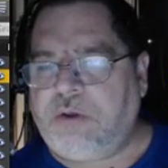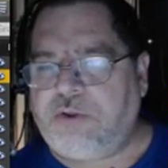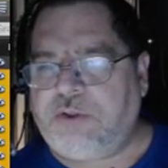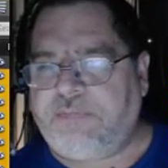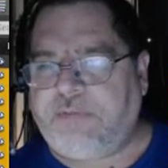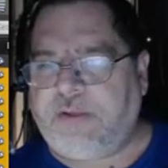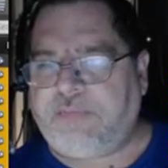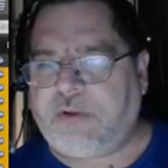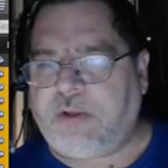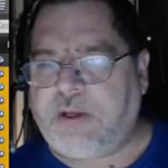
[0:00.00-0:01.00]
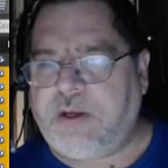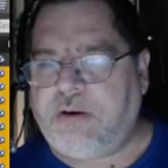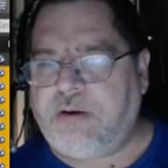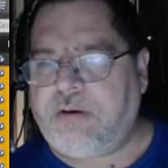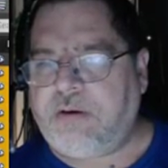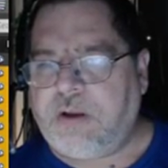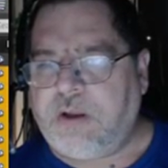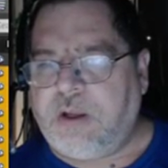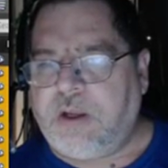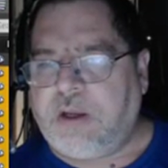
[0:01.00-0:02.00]
shift left click here,
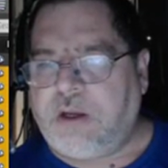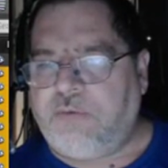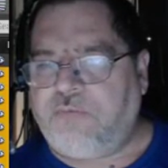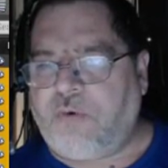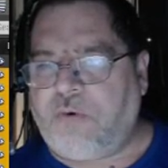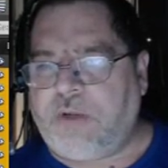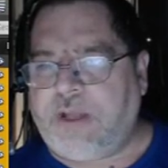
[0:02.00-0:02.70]
control